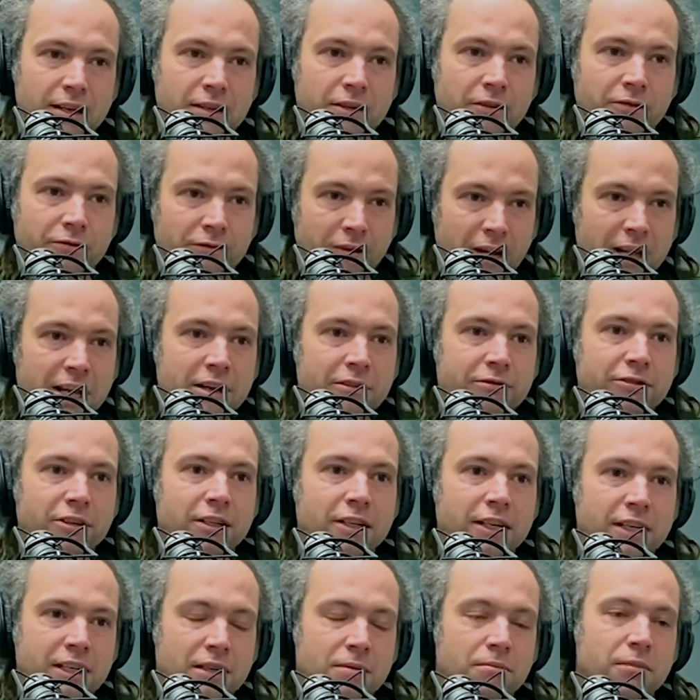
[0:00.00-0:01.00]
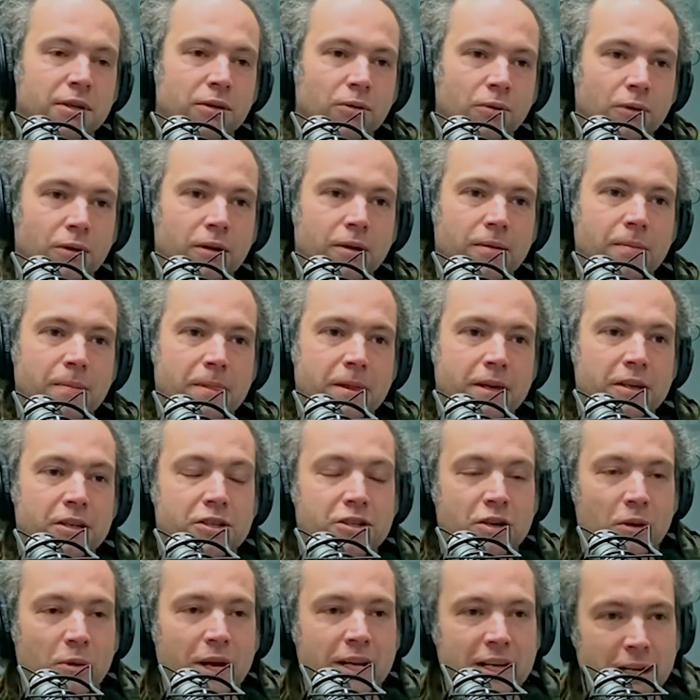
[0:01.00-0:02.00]
flavor in the milk.
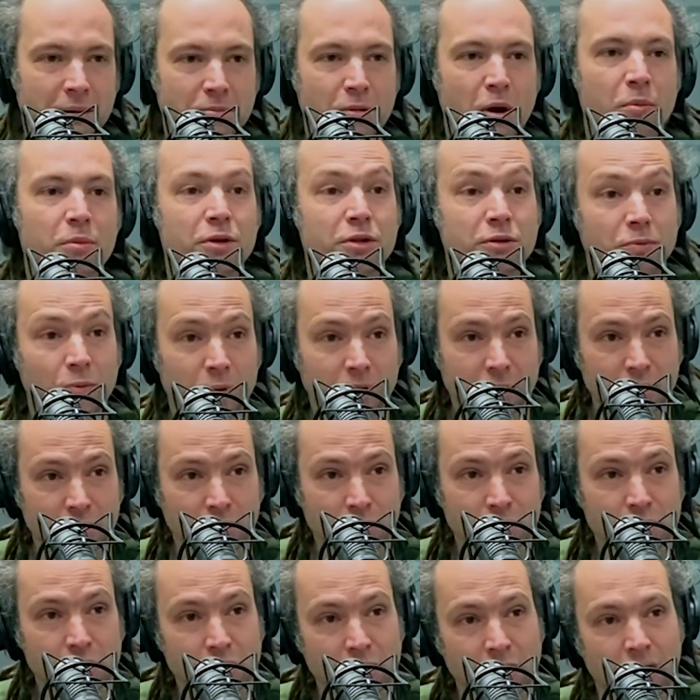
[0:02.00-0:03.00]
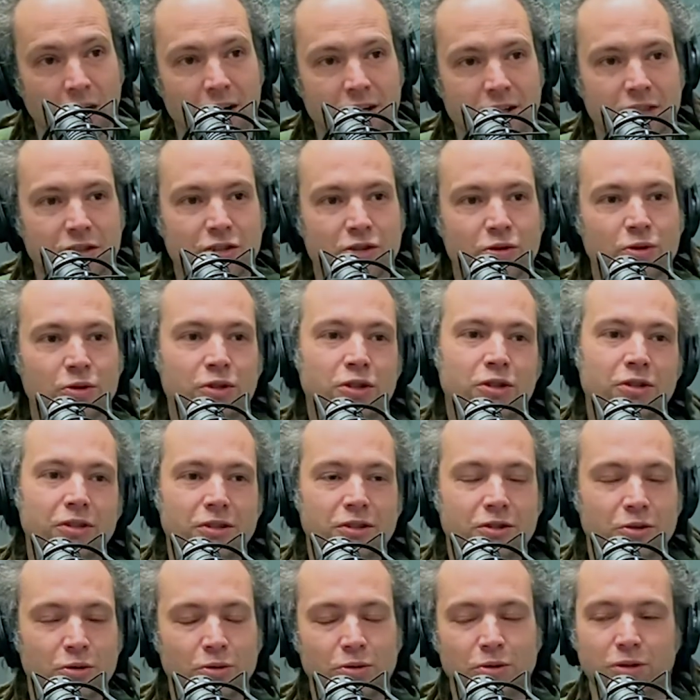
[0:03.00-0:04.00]
So at that moment, we just start to
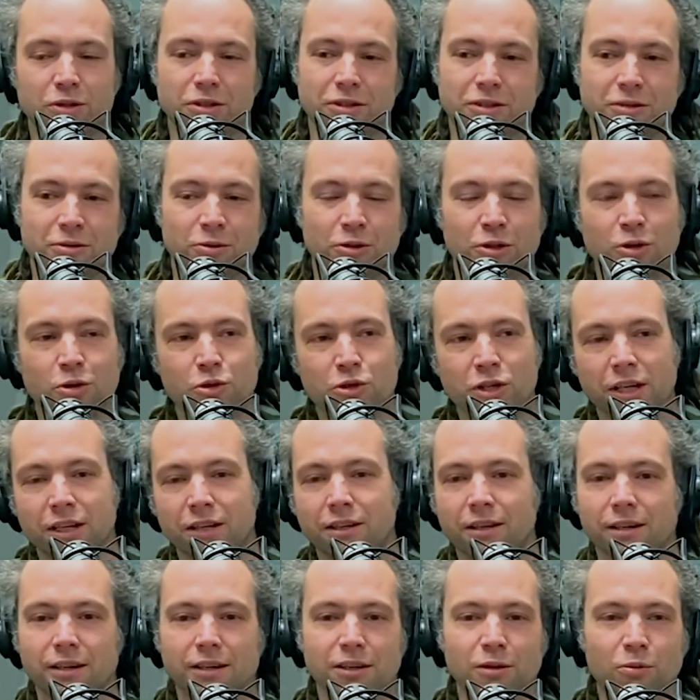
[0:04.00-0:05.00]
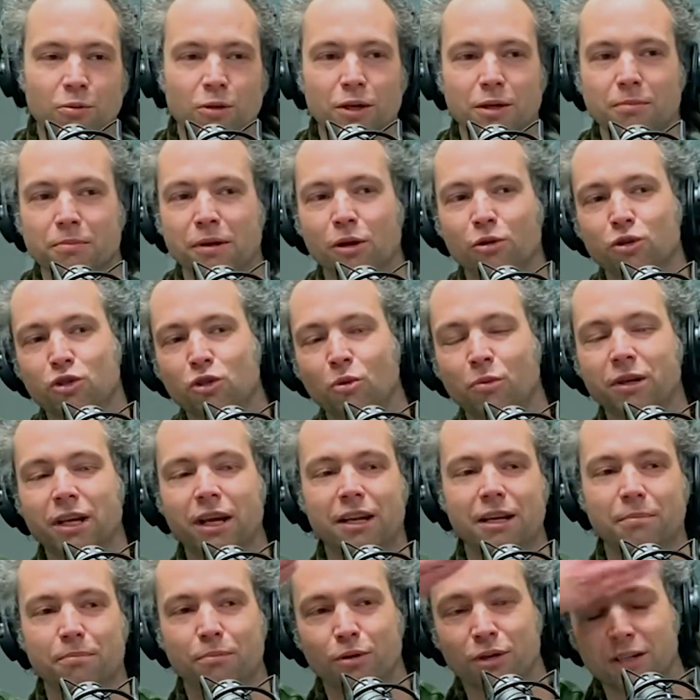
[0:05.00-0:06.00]
using the word milk sommelier.
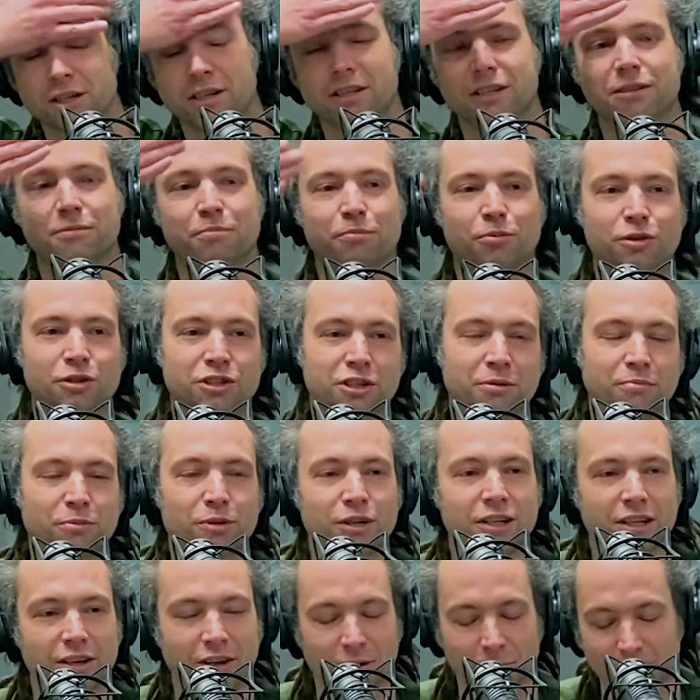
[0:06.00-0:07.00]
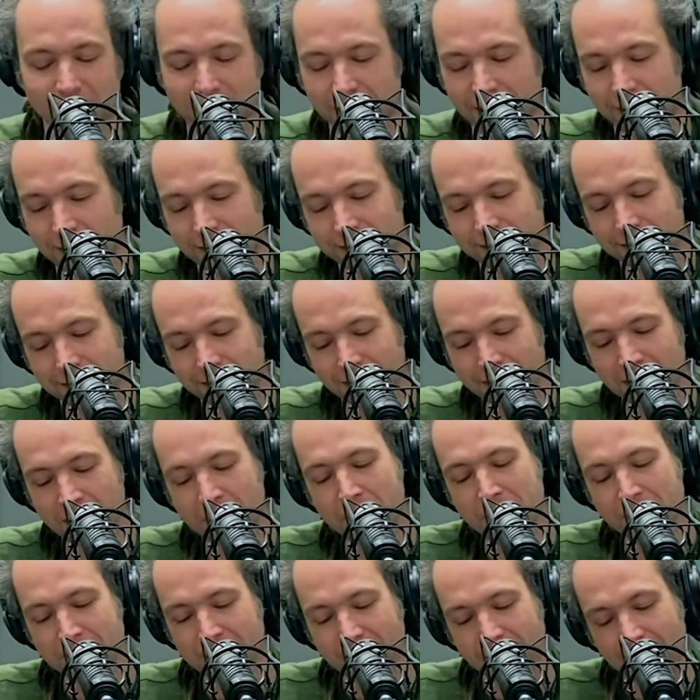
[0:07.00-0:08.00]
She put it on my head,
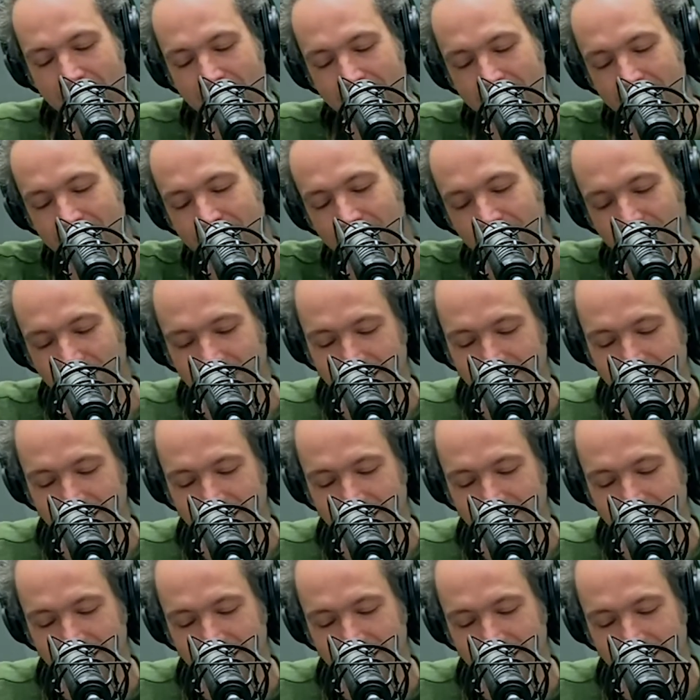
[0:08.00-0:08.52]
and